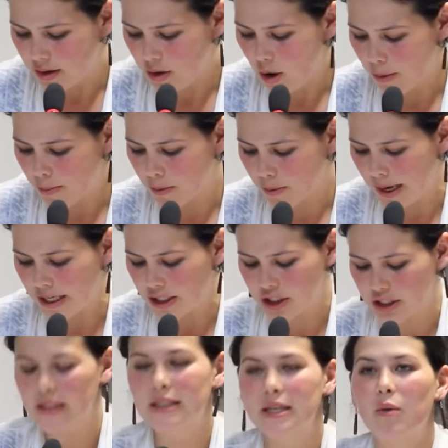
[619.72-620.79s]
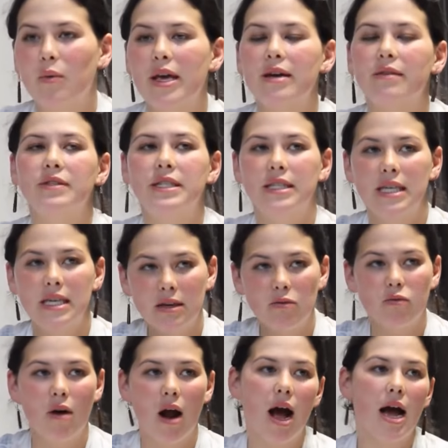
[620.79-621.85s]
corporations that we have
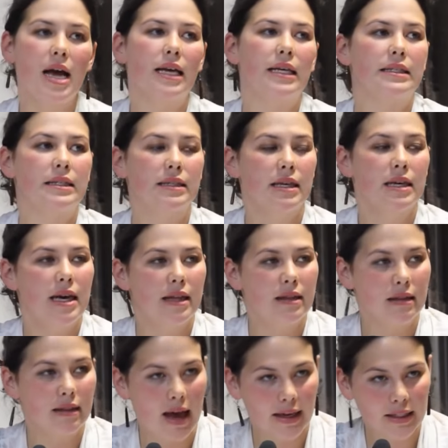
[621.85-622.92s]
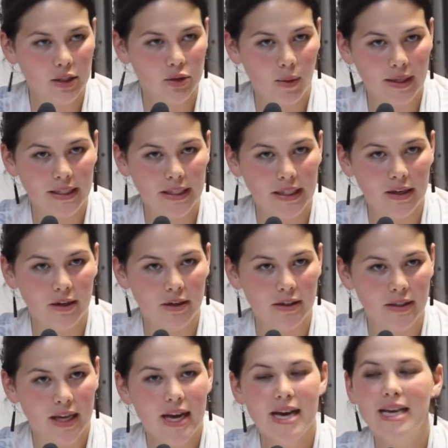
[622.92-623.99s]
seen rise in the last 20
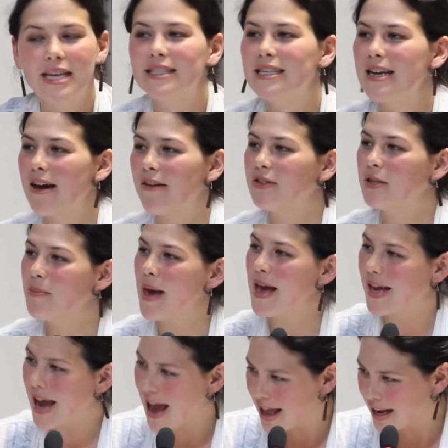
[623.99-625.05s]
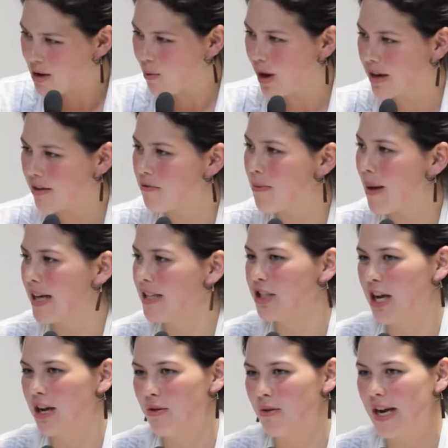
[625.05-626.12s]
years is enough to make anyone of my
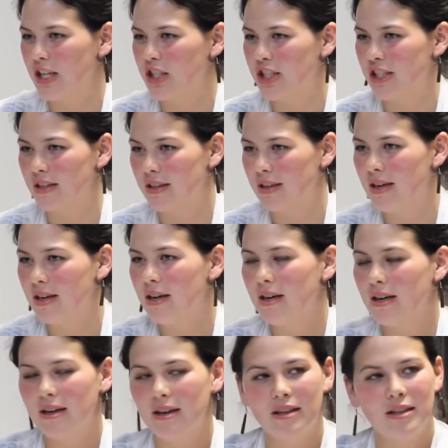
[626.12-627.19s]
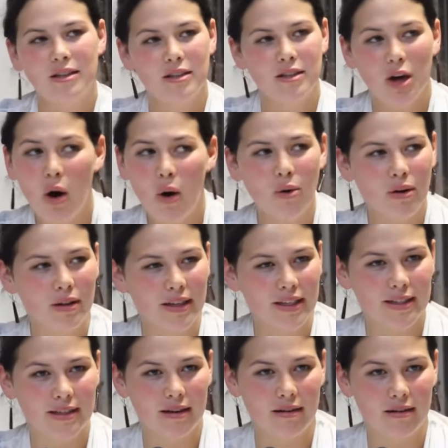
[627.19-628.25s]
generation totally
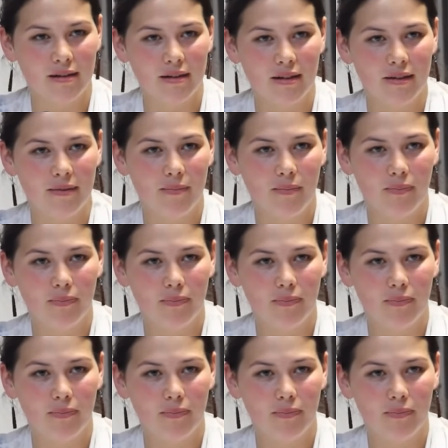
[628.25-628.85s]
cynical.